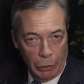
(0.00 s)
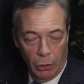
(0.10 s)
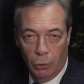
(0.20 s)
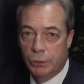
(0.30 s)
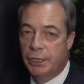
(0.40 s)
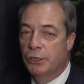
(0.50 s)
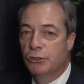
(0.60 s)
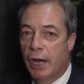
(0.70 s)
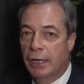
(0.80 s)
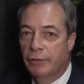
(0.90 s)
Also
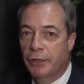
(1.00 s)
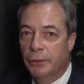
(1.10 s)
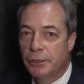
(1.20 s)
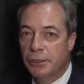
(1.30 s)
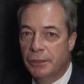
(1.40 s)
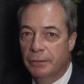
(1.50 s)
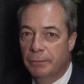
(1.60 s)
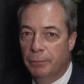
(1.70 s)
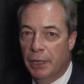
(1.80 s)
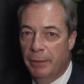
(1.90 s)
struck, of course,
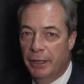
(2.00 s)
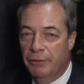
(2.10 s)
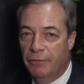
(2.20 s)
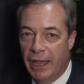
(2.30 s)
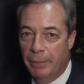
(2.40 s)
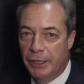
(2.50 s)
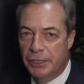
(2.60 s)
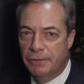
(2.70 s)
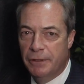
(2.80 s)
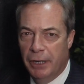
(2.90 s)
Plymouth,
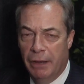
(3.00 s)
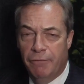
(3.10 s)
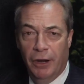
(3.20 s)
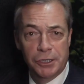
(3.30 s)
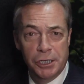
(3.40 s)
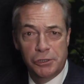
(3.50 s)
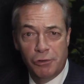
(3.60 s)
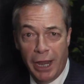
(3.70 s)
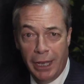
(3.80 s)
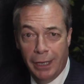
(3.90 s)
famous, Francis
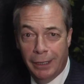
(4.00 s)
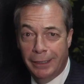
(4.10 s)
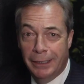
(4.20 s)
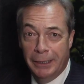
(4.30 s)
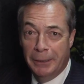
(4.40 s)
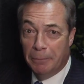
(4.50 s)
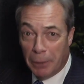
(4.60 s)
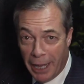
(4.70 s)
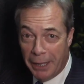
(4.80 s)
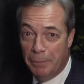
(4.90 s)
Drake
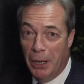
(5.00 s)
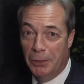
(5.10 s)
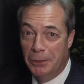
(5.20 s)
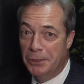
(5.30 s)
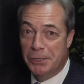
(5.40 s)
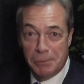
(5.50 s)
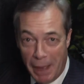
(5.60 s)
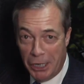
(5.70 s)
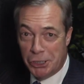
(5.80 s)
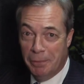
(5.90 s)
playing bowls, the
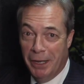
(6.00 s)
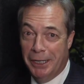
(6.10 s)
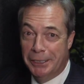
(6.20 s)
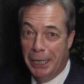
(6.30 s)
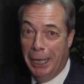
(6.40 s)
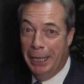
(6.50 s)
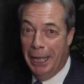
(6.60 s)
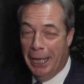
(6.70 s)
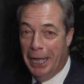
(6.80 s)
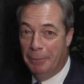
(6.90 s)
Spanish Armada,
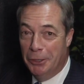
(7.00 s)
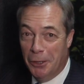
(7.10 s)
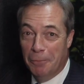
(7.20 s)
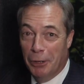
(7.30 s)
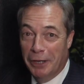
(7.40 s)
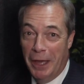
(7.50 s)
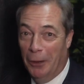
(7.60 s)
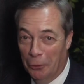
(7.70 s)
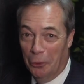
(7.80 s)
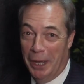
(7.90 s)
but you can bring that
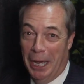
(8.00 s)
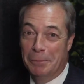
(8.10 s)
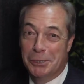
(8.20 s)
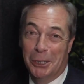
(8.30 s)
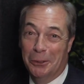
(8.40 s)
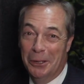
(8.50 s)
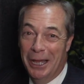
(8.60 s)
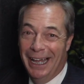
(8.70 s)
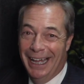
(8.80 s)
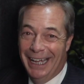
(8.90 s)
all the way up to
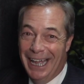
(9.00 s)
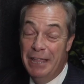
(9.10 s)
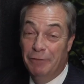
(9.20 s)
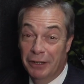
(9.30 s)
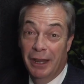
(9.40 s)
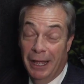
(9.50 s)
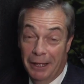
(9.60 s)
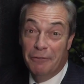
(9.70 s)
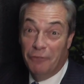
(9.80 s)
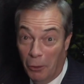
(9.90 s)
even
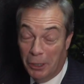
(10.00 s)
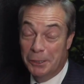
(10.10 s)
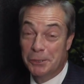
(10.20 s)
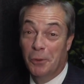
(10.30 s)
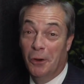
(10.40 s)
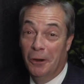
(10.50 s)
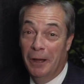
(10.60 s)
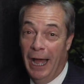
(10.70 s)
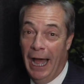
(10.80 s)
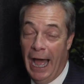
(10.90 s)
the Falklands War,
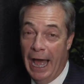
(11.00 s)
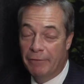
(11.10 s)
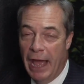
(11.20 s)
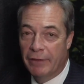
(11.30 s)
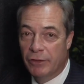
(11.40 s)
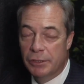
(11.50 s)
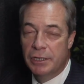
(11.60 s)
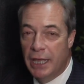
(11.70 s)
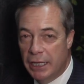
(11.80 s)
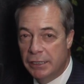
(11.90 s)
and of course
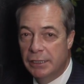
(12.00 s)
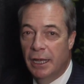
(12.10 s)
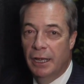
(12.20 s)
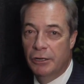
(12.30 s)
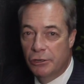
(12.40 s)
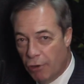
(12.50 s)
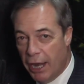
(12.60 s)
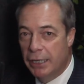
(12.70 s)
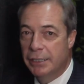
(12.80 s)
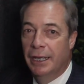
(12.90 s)
this
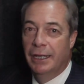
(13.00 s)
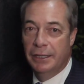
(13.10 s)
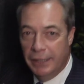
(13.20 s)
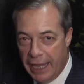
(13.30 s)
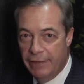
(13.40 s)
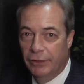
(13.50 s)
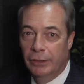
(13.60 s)
great naval